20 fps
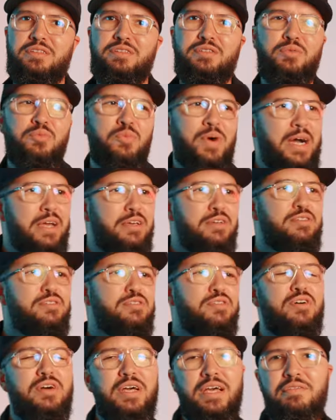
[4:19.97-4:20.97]
You know, why are you
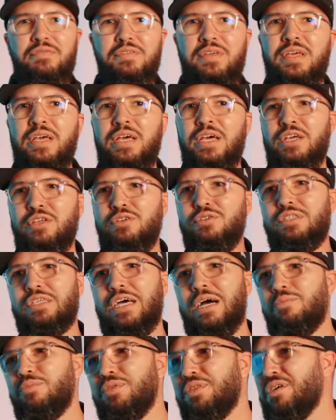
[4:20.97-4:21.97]
not having your
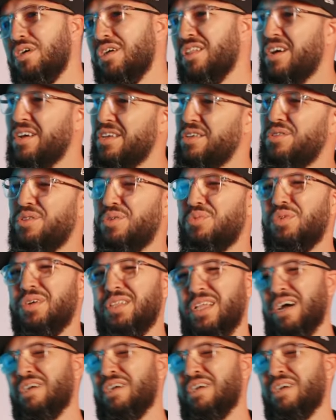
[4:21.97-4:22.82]
time with God? Ah, you know what?